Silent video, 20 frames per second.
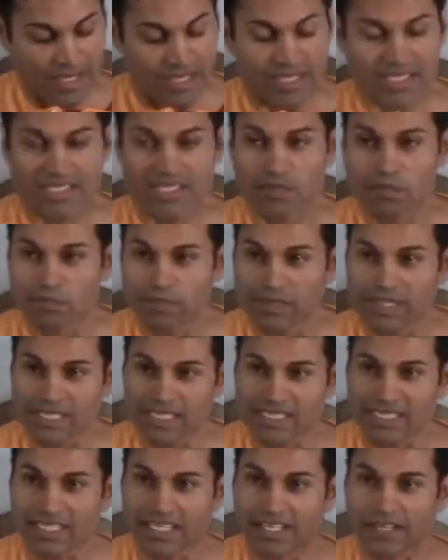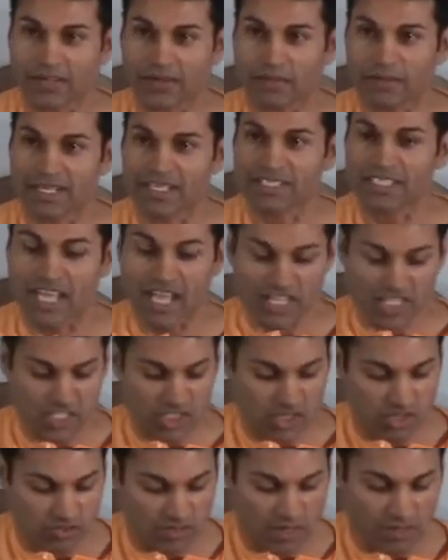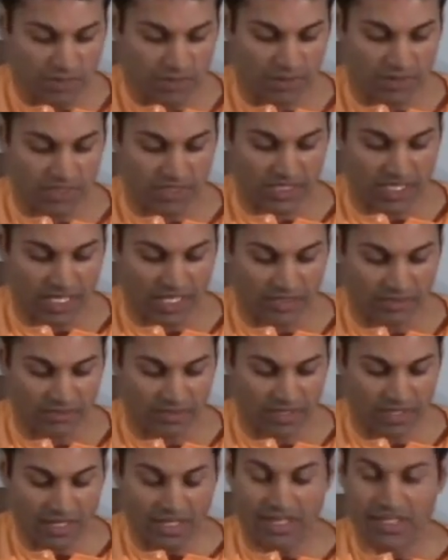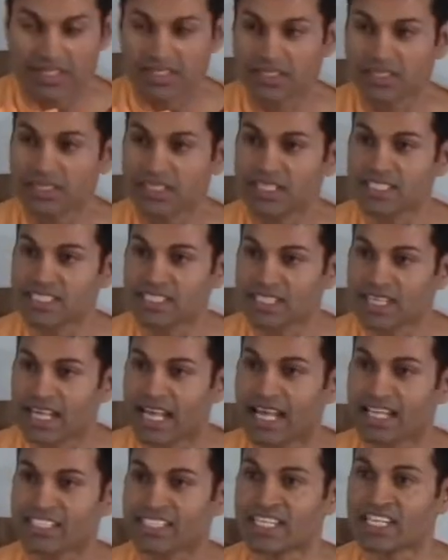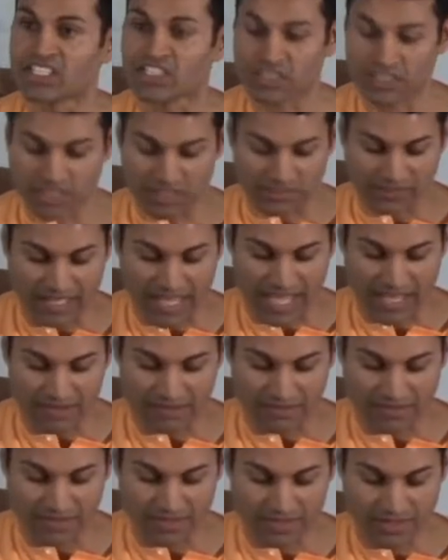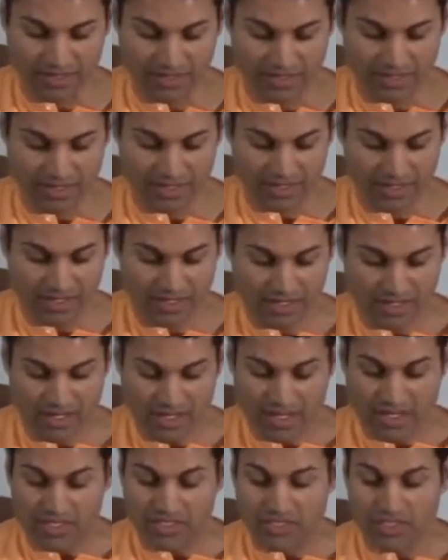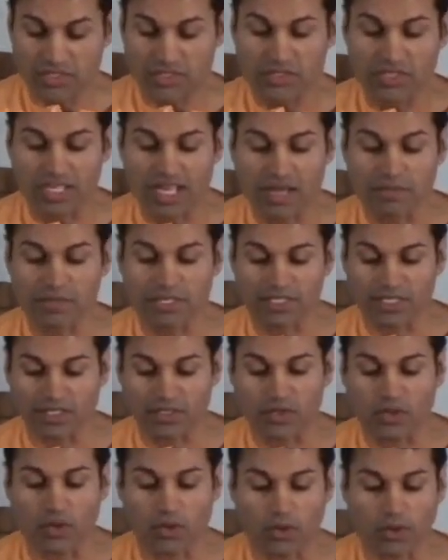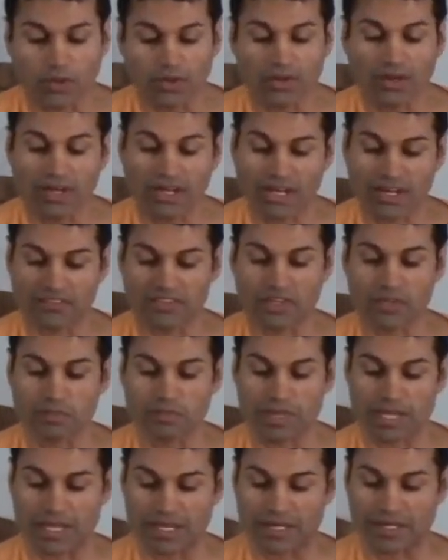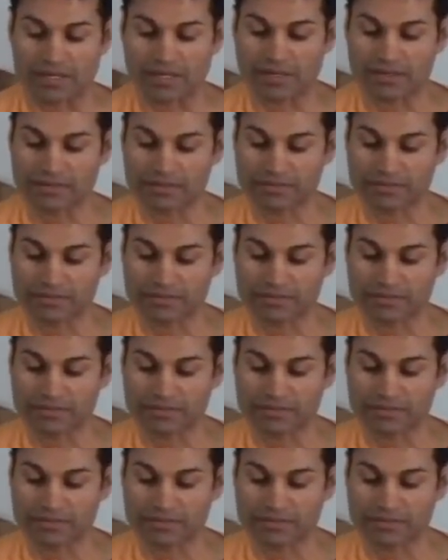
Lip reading: Simplicity here means stripping yourself to these essentials of life, so you come to the core of your being.